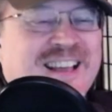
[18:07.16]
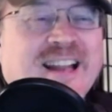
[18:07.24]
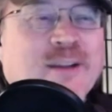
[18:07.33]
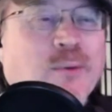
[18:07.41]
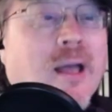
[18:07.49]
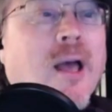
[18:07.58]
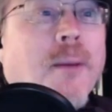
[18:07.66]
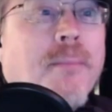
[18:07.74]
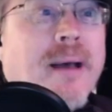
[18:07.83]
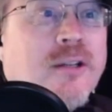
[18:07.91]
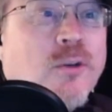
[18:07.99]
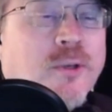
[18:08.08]
anyway,
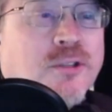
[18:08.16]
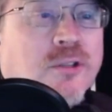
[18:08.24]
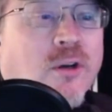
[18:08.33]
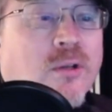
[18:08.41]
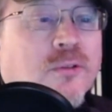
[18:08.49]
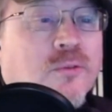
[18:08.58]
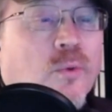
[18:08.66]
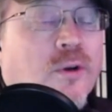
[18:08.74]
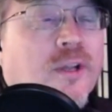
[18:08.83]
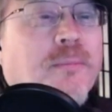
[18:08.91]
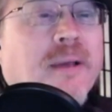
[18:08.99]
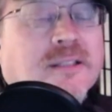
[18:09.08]
back to Richard Dolan, where
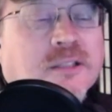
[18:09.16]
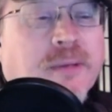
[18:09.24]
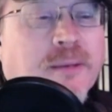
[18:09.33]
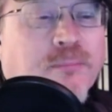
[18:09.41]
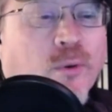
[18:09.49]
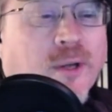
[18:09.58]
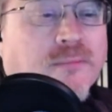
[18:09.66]
he makes his main point.